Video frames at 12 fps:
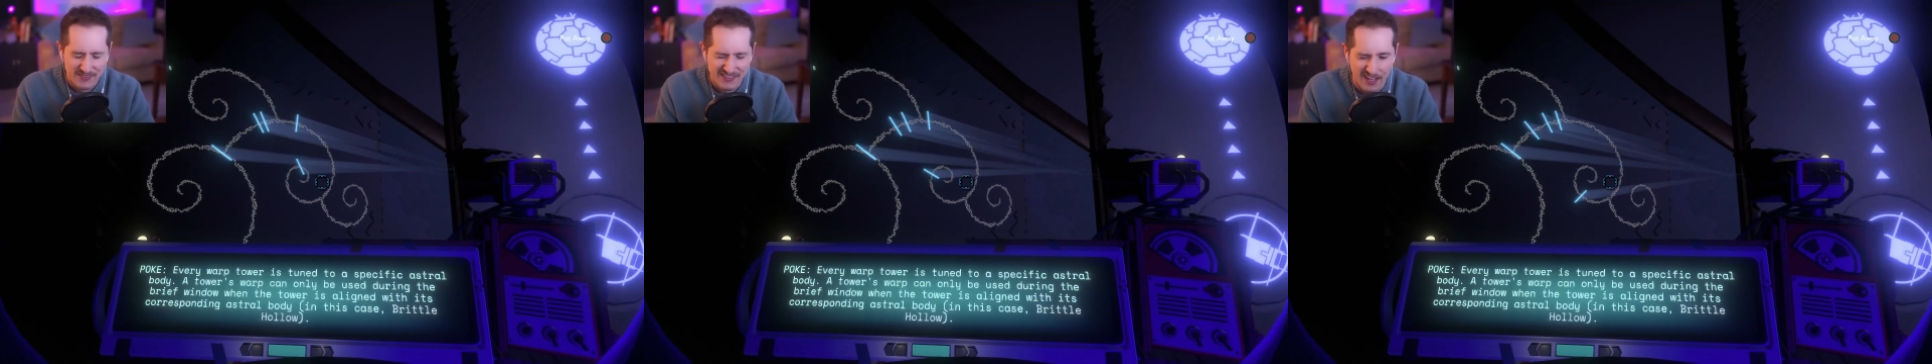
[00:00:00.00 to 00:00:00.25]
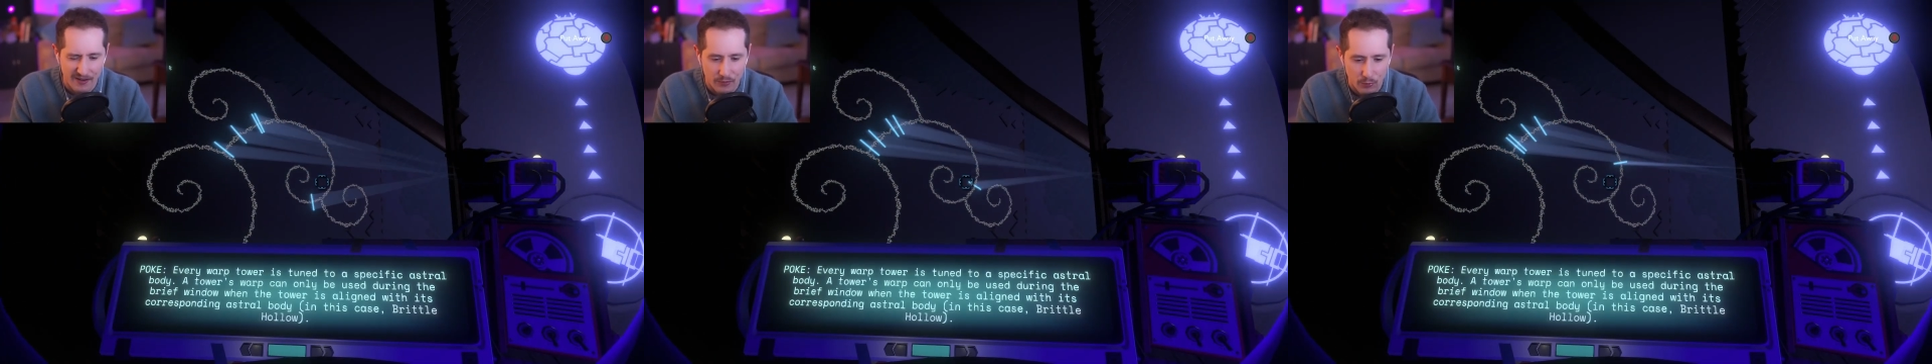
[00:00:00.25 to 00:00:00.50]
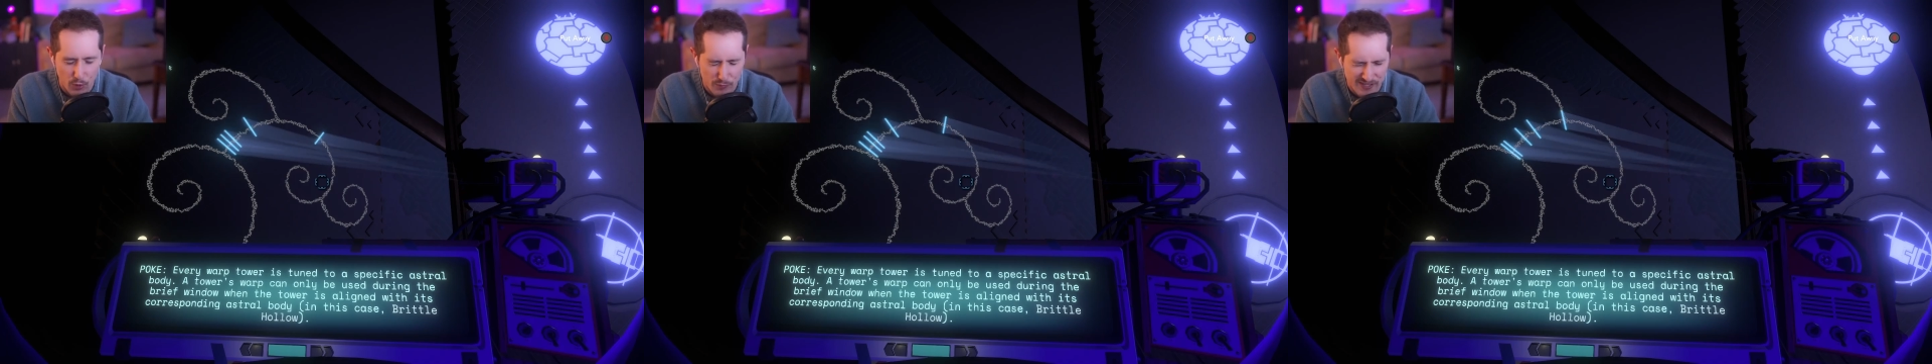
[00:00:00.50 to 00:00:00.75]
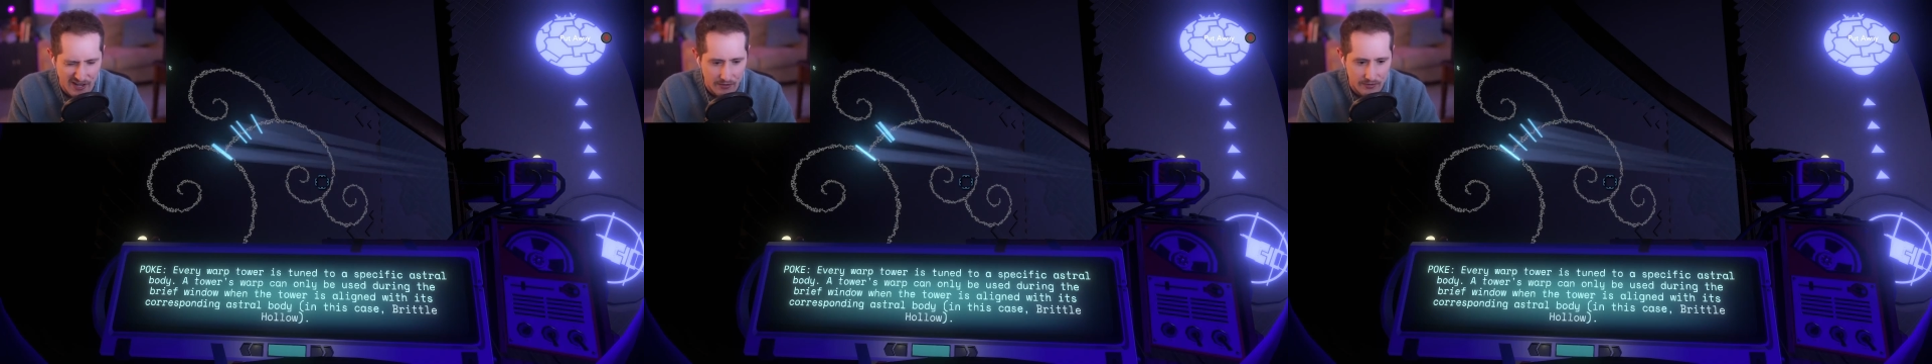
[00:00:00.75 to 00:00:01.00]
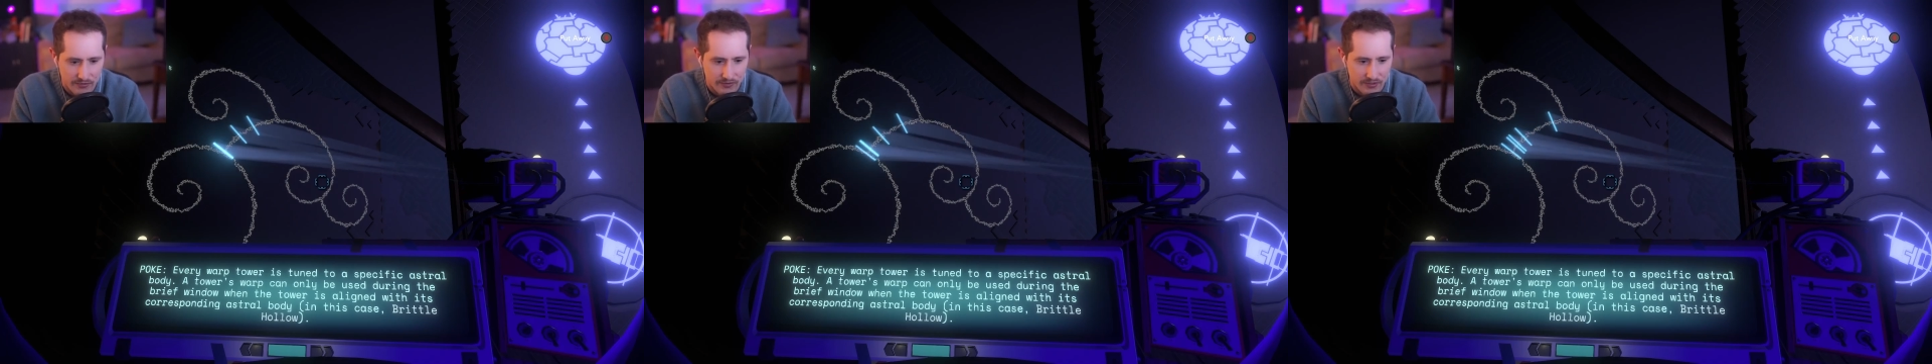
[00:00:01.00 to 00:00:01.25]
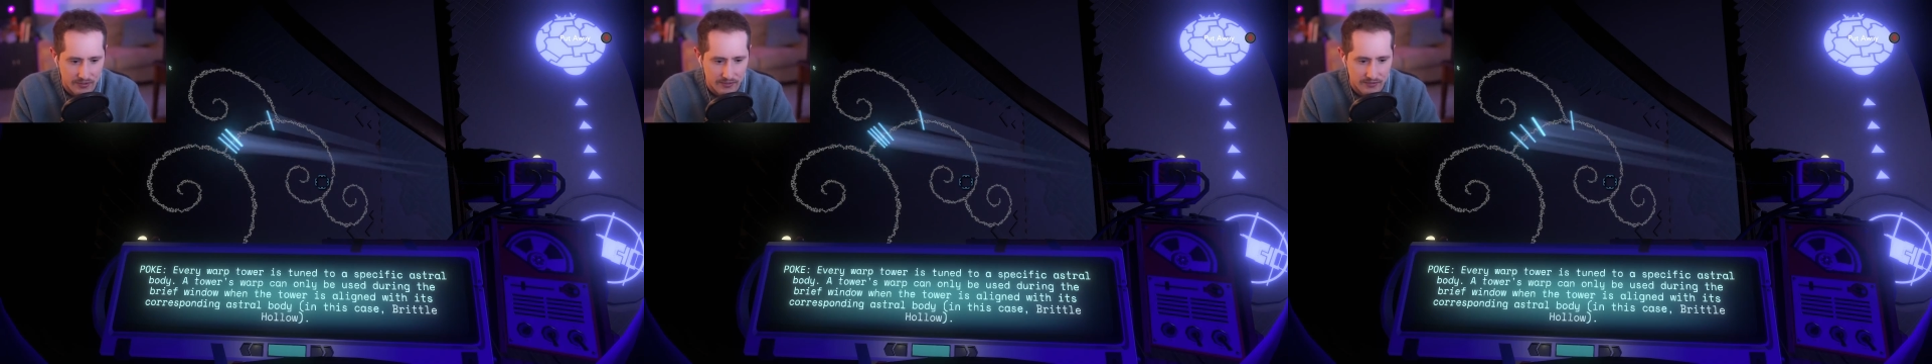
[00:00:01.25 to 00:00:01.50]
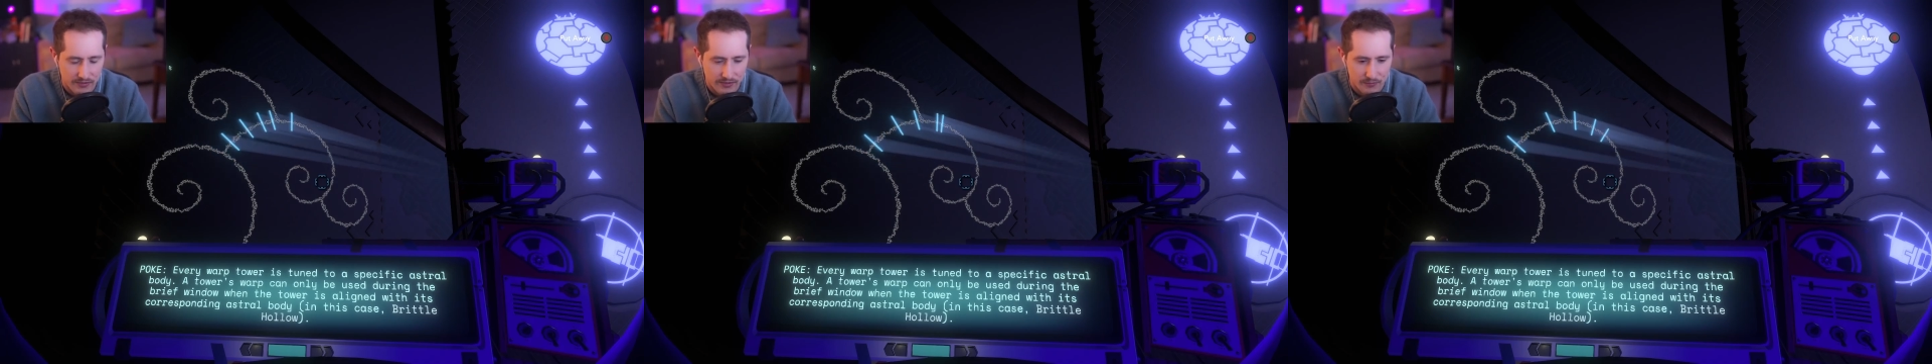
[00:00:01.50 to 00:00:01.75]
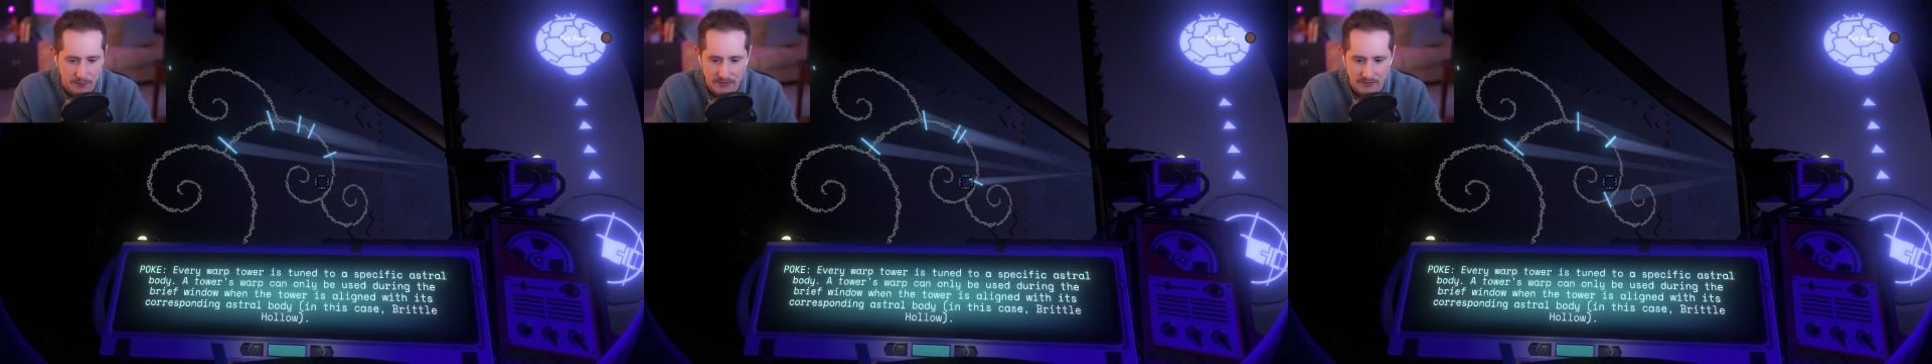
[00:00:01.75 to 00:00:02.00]
Every warp tower is turned into a
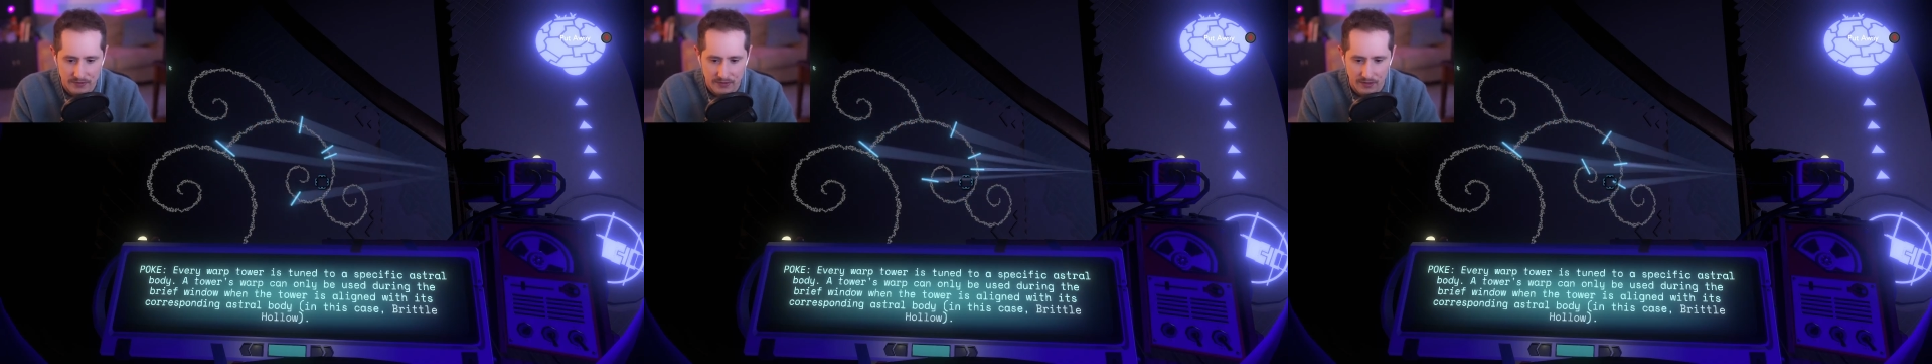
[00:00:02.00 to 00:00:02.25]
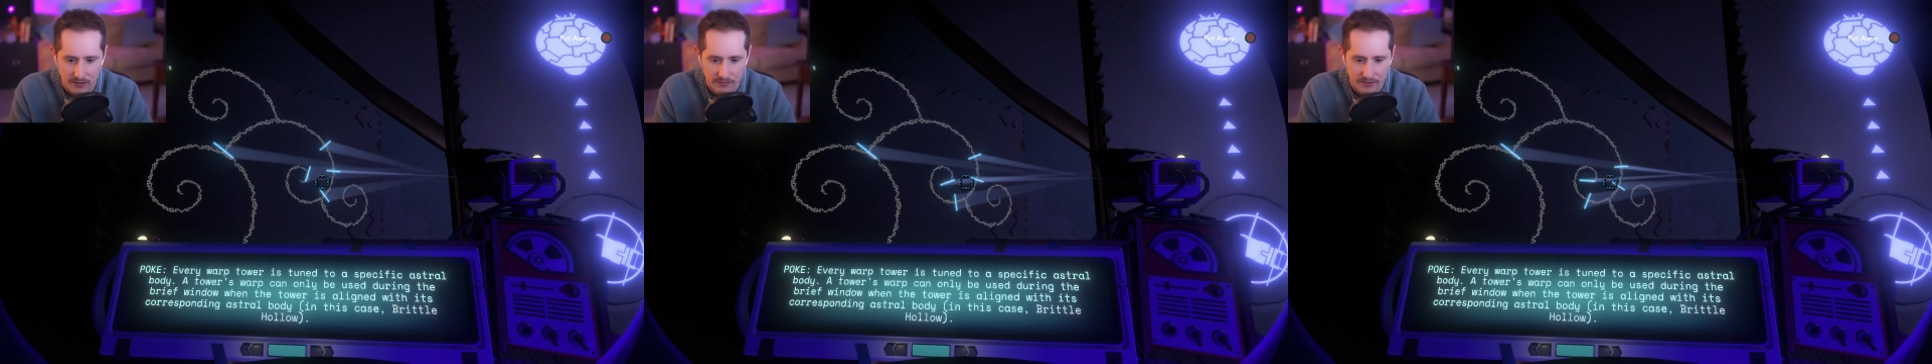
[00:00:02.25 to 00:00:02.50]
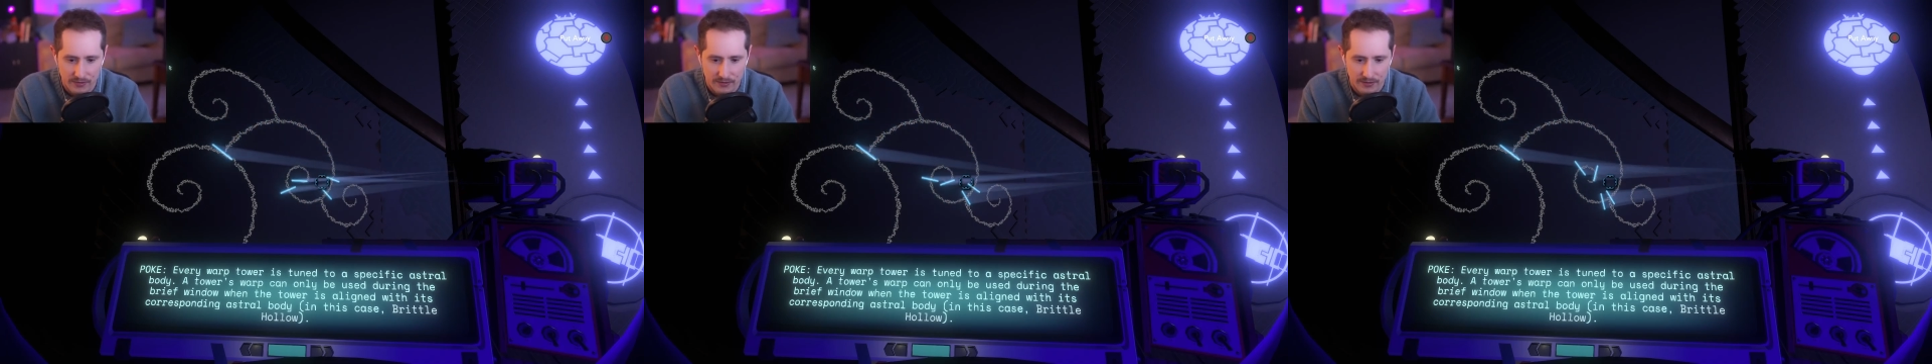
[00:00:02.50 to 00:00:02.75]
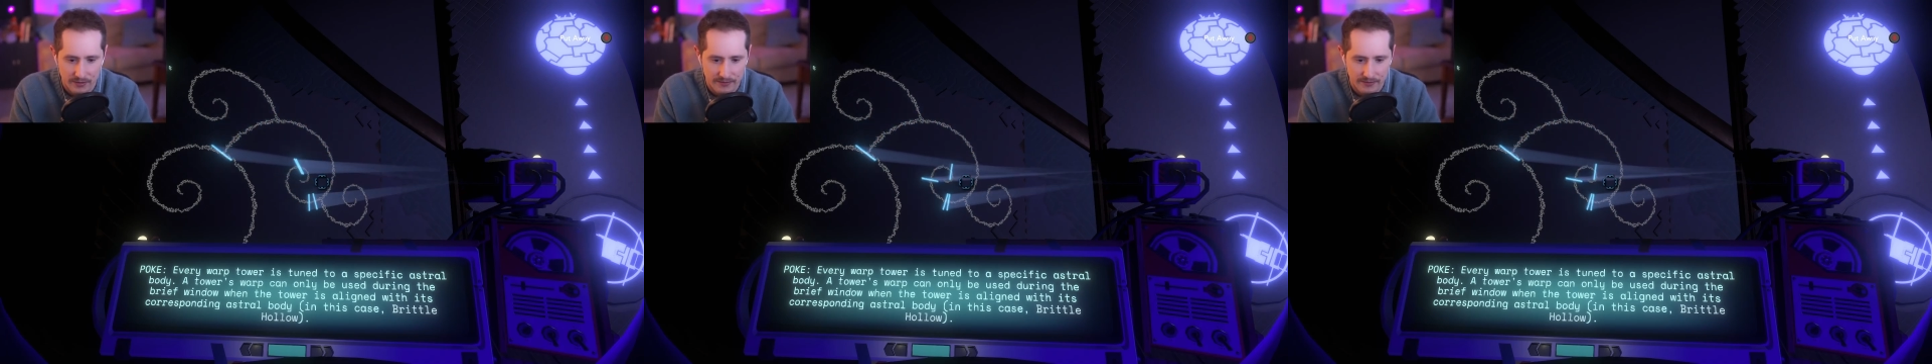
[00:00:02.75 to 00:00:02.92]
specific art of a